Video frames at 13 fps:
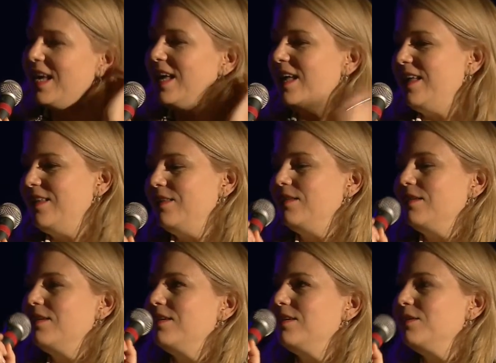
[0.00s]
and
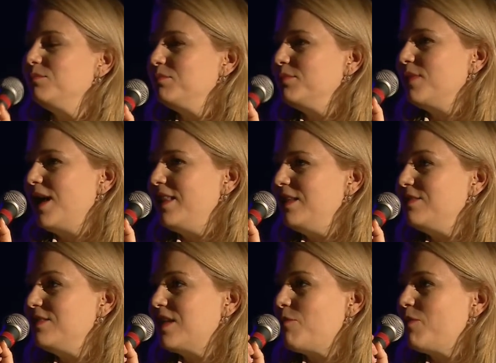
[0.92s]

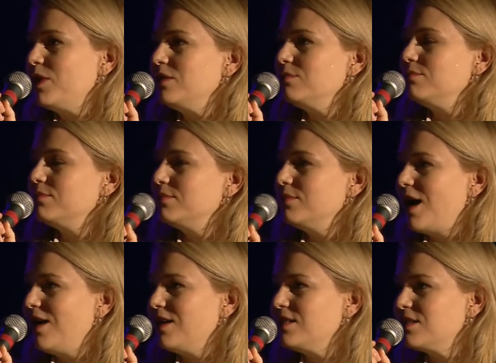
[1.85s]
if someone
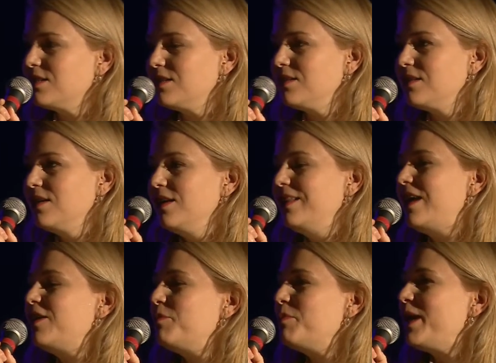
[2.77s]
asks,
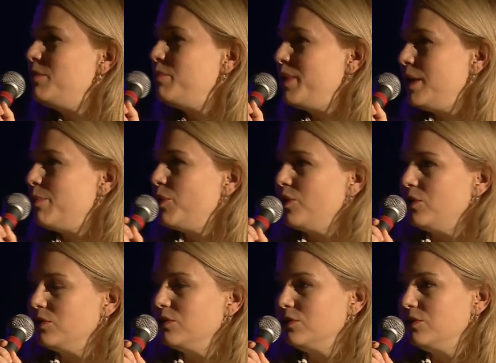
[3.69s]
there are many
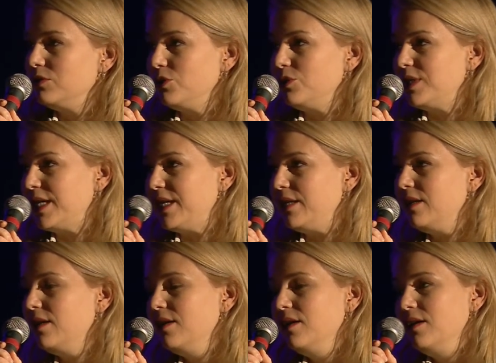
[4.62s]
people
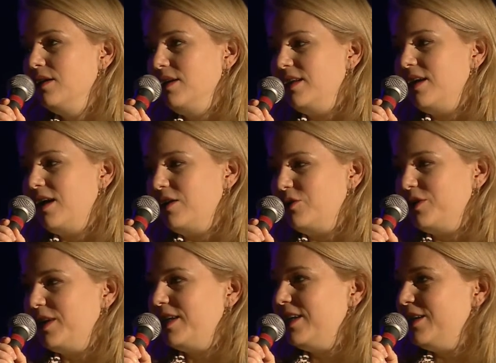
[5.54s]
today in
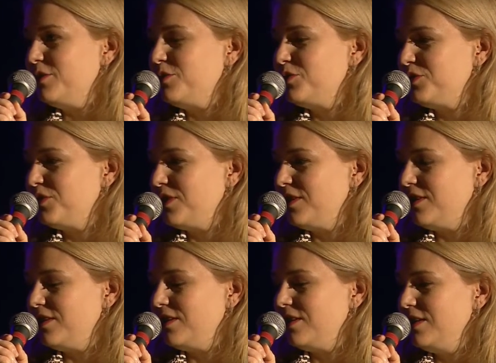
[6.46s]
Hungary, if
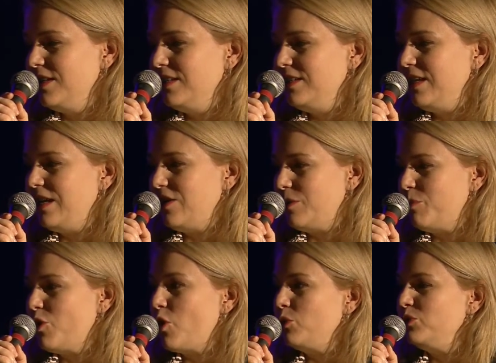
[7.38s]
they are
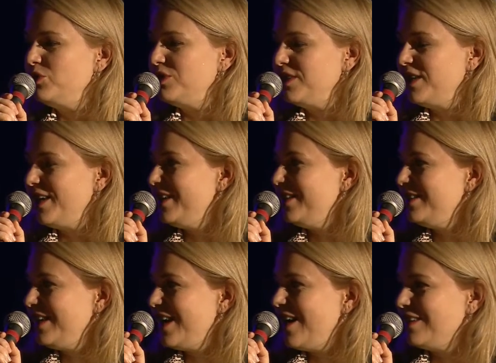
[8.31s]
abroad
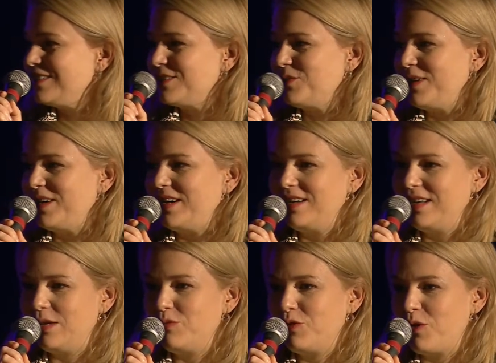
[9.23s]
and they ask where are
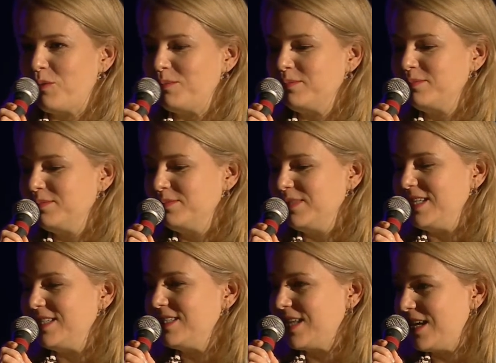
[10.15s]
they from,
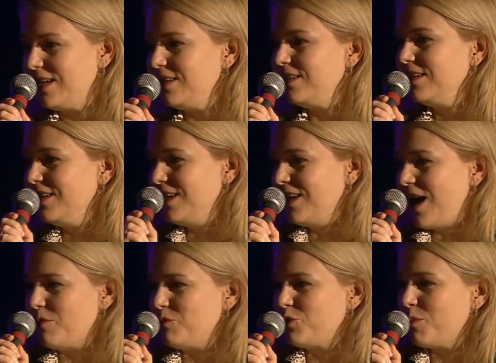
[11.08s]
they say,
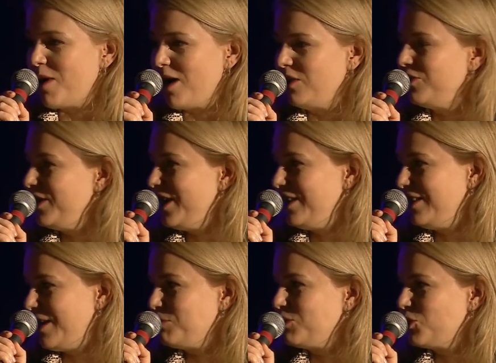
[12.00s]
I'm from Hungary
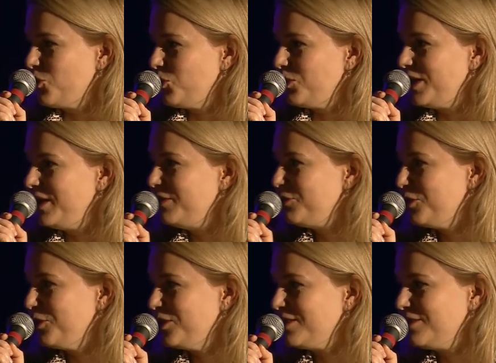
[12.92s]
and I'm sorry
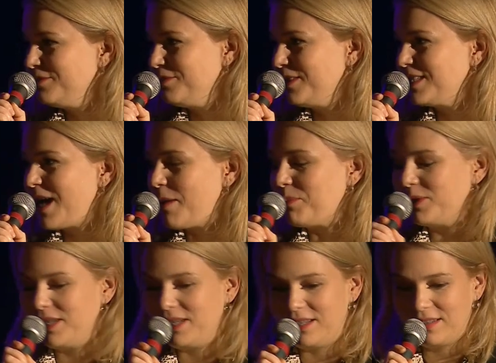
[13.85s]
for what's
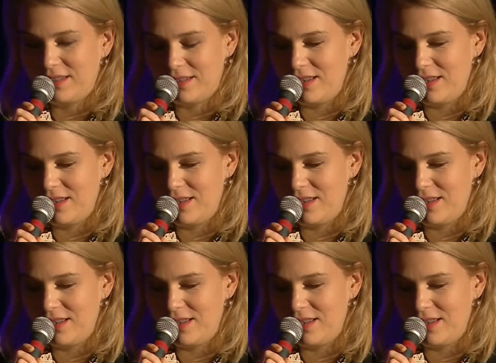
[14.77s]
happening